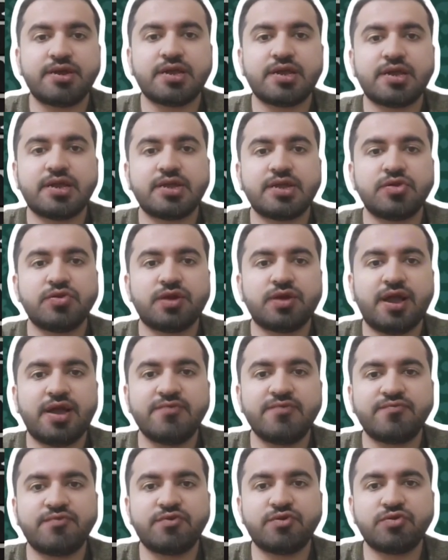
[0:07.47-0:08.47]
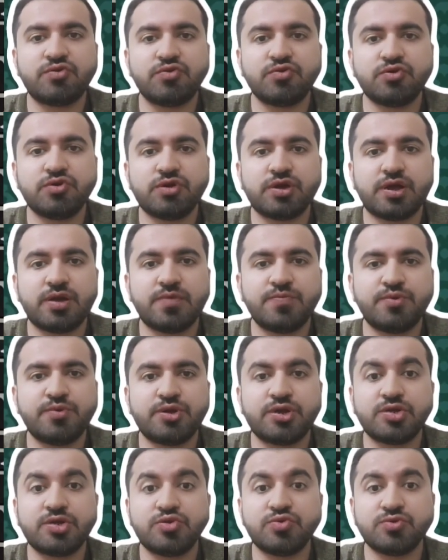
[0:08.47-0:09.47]
1. Connect your iPhone to your
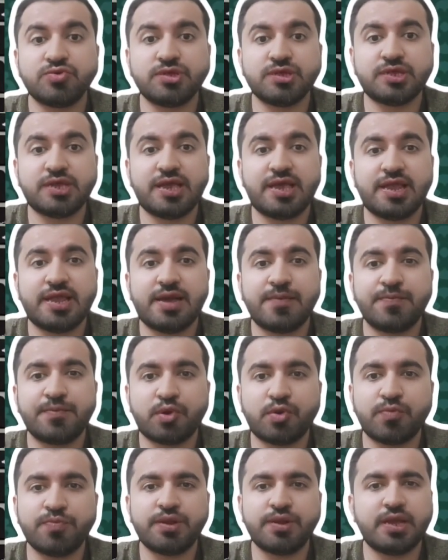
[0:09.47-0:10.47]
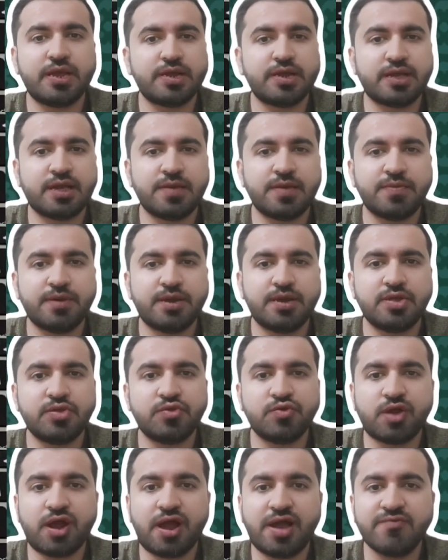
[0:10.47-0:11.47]
computer using an appropriate cable.
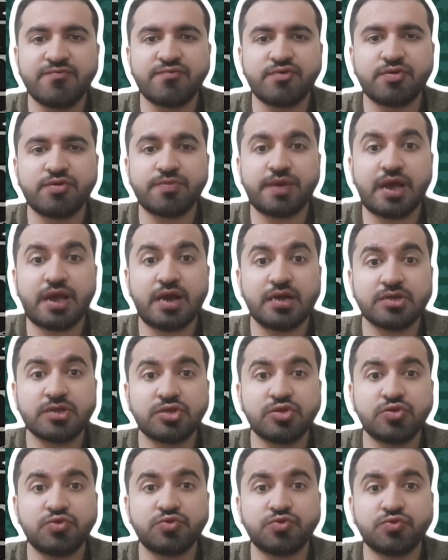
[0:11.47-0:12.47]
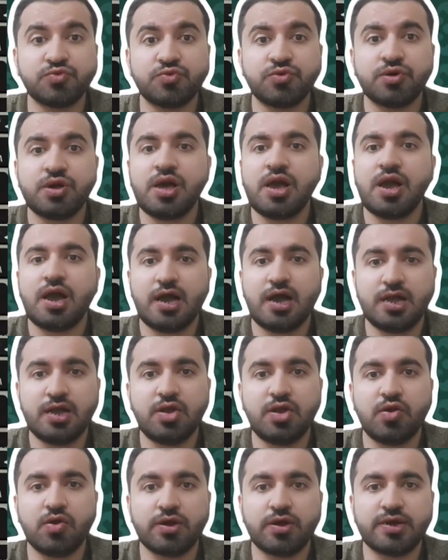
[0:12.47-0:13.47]
Your iPhone may ask you to
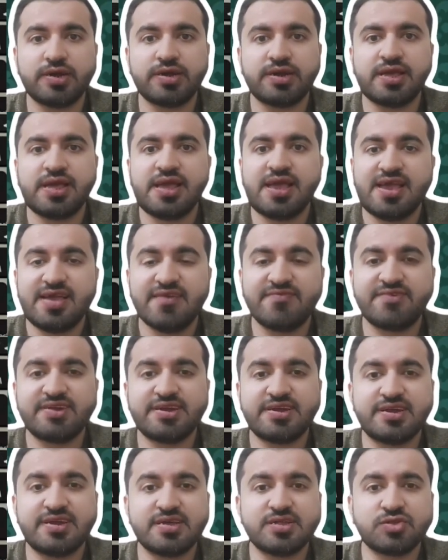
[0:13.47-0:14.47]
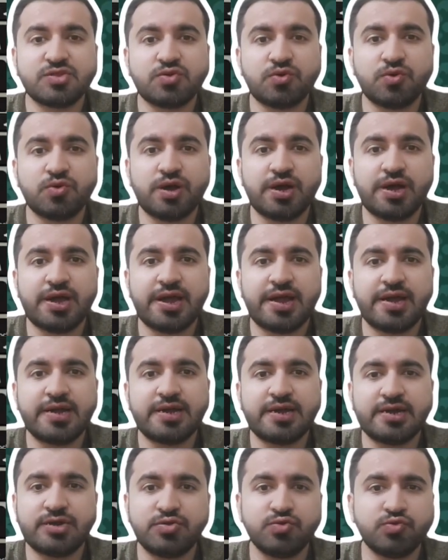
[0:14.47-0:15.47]
unlock it. If it does, go
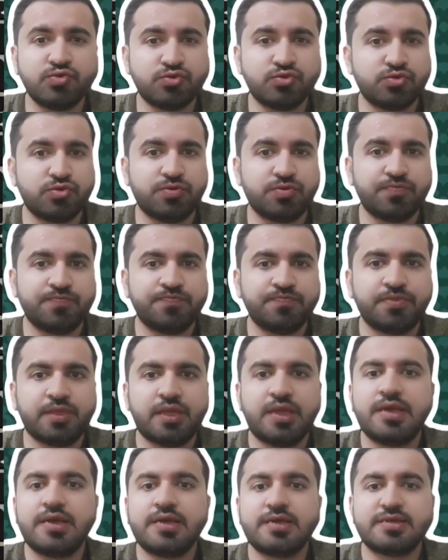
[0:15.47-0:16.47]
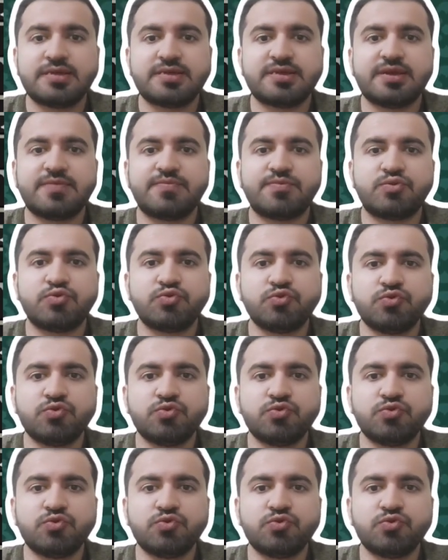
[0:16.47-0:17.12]
ahead and do so. Step